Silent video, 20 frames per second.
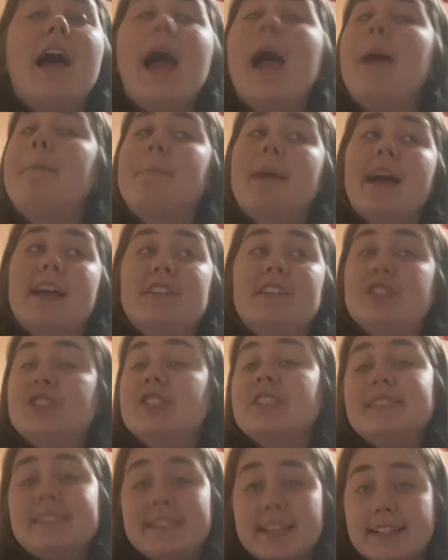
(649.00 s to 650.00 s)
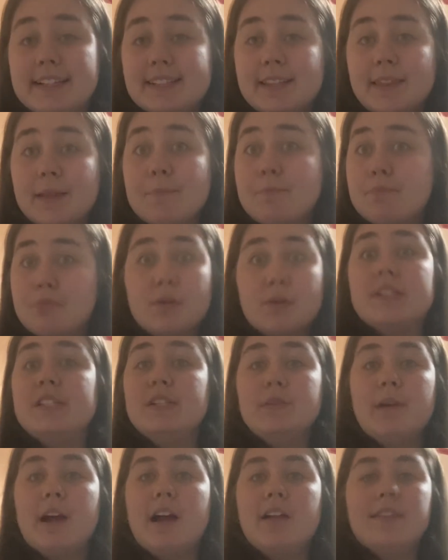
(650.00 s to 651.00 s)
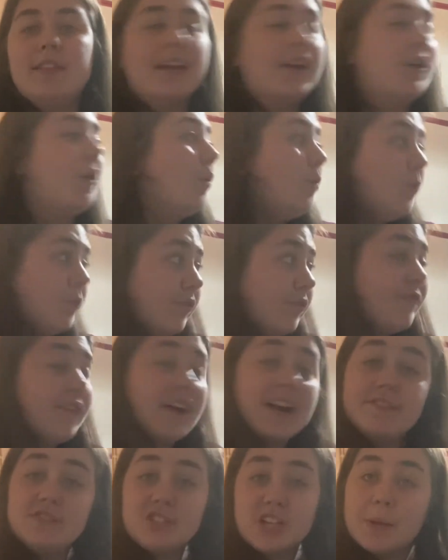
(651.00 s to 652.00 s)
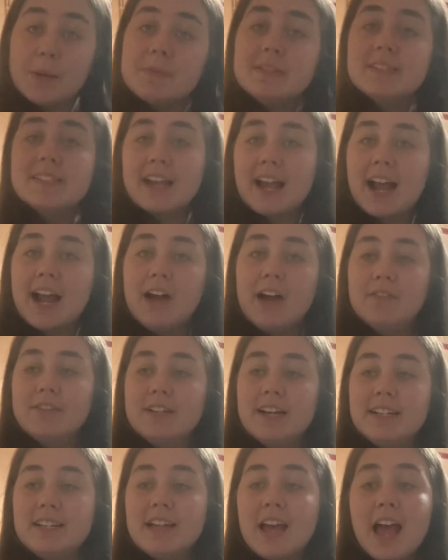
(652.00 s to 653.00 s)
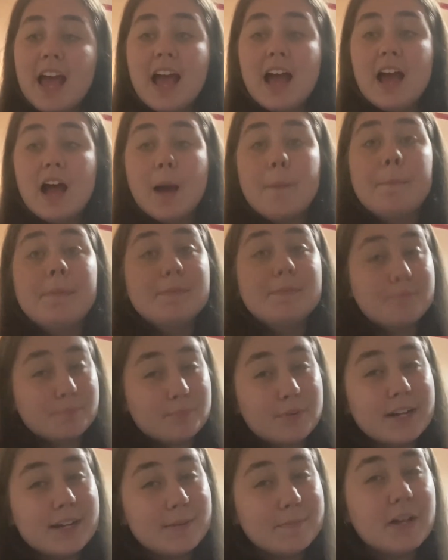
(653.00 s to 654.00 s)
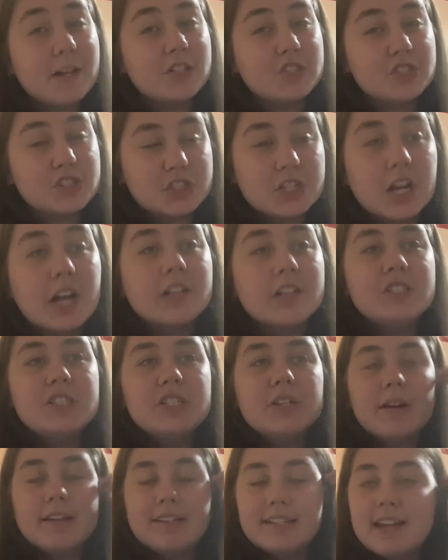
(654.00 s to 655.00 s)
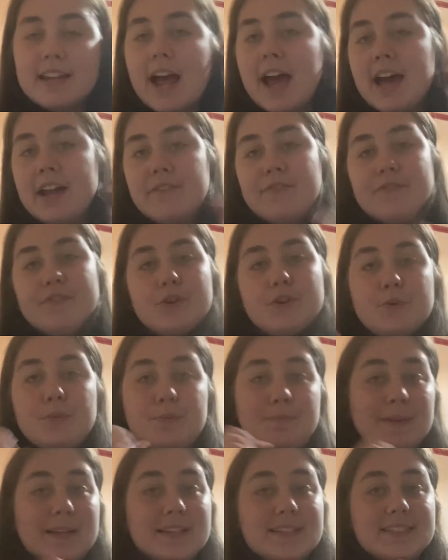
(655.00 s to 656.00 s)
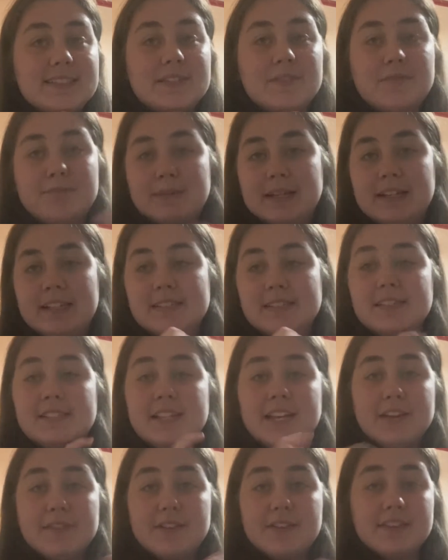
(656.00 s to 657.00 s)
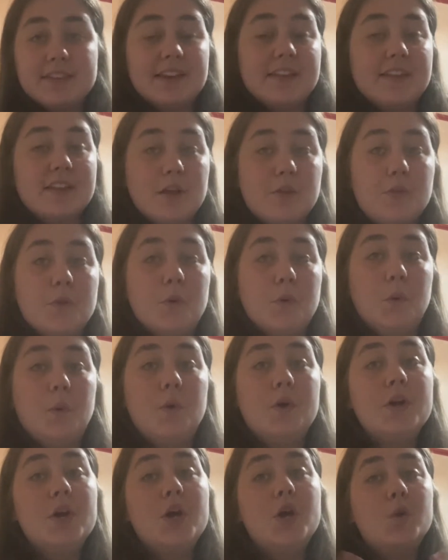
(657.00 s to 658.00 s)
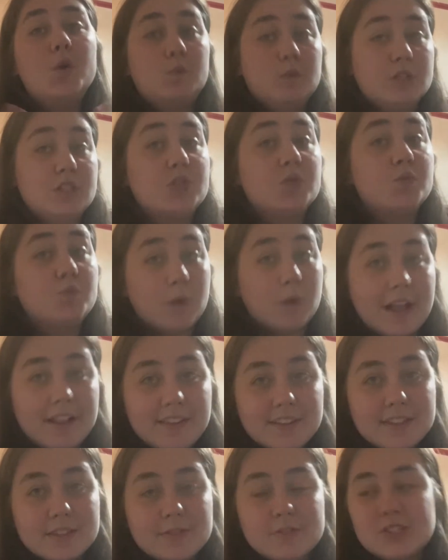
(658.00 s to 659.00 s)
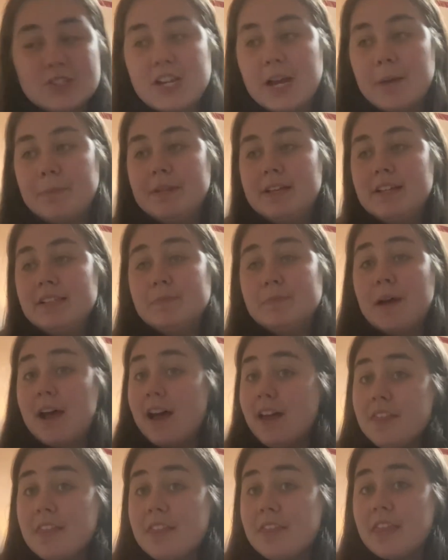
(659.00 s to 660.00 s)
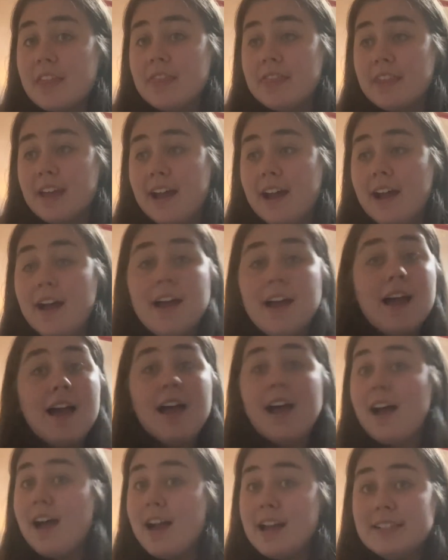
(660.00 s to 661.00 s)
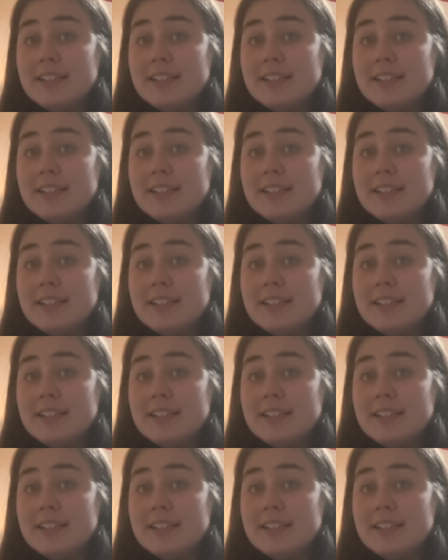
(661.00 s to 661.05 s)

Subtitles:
I managed to stick to them pretty well. Like, all 5 chapters that I outlined have been pretty much stuck to. I did add a few bits of pieces here and there that I thought would do well in those chapters, but other than that, I